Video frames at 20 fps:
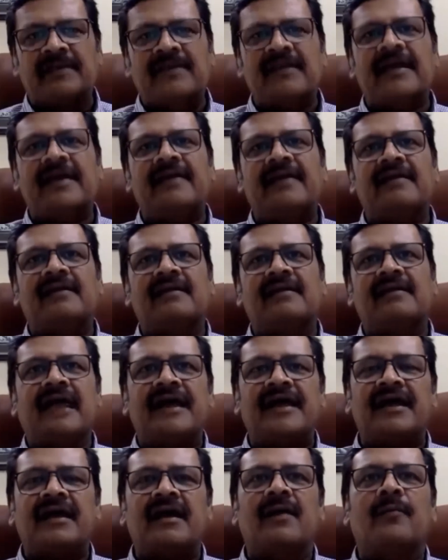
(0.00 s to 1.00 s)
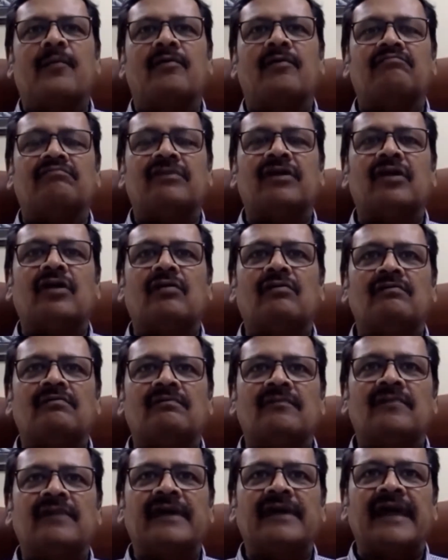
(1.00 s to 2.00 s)
than tying up or
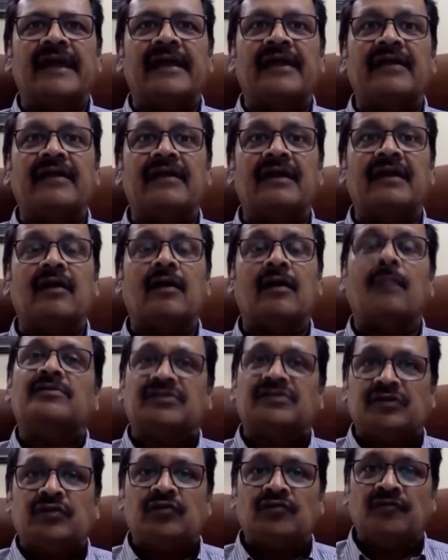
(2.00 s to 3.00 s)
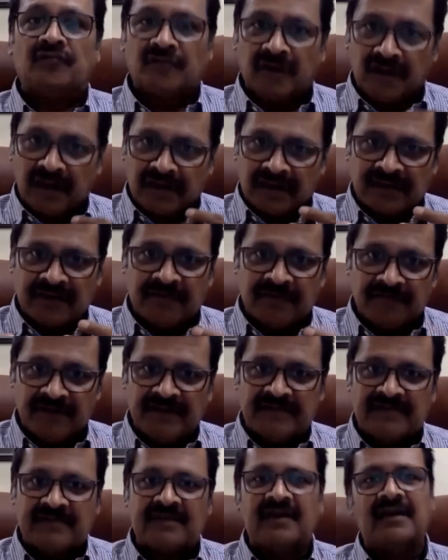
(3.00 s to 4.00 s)
getting an opportunity to work
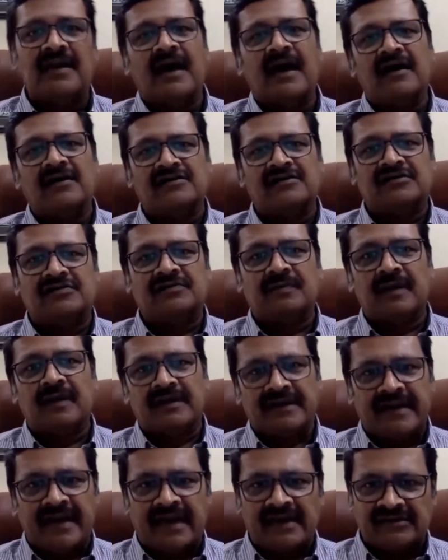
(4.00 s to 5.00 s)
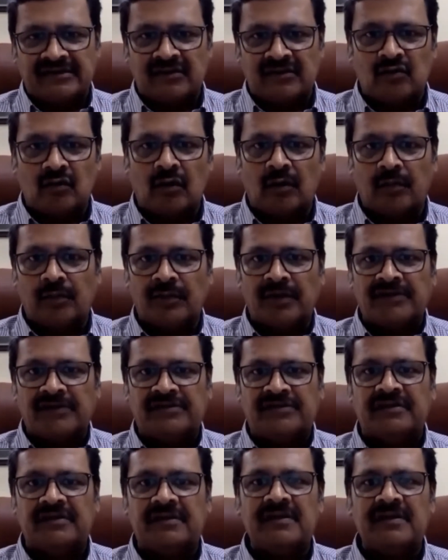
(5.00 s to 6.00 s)
with a large multinational
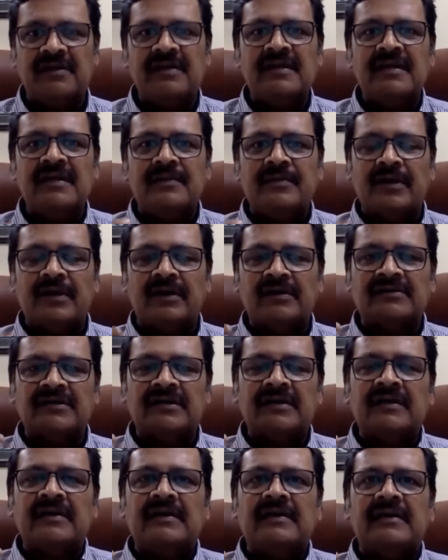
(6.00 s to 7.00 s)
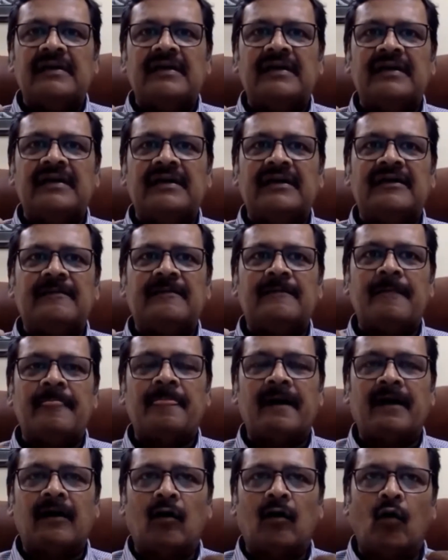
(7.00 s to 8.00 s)
corporation, because
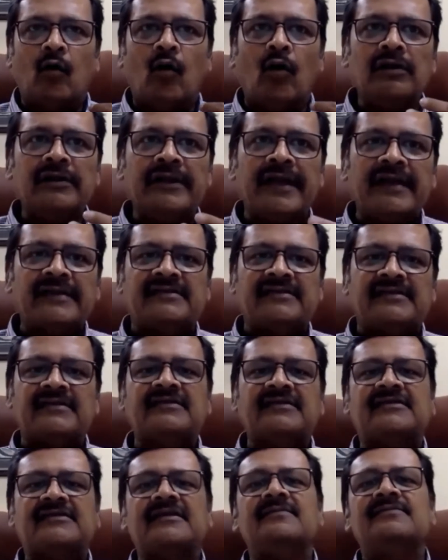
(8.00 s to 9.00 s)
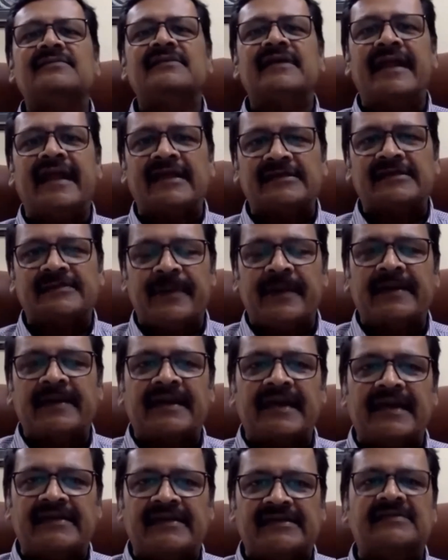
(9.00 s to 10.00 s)
all their systems and
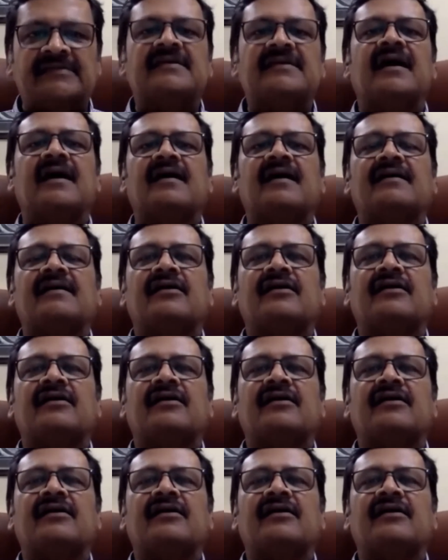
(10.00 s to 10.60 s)
expectations are